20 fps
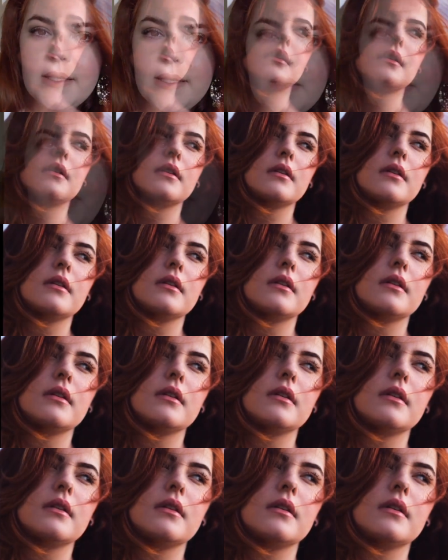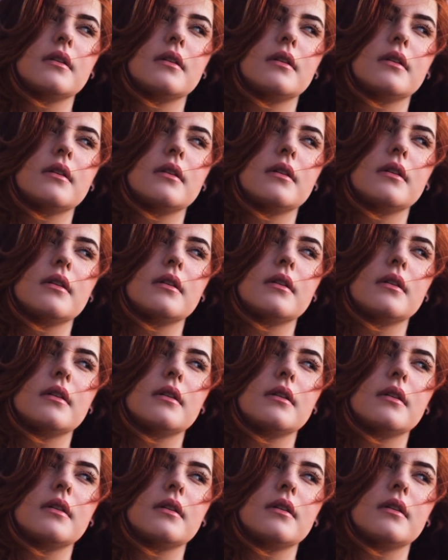And people used to always tell me I had a
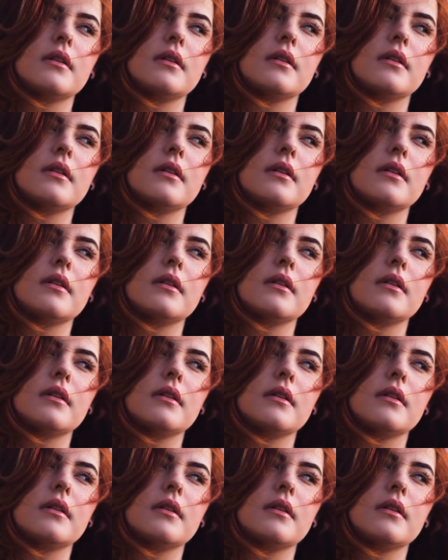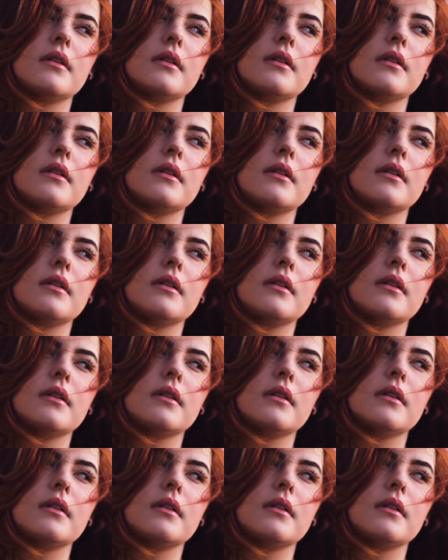pretty face, and I remember thinking like,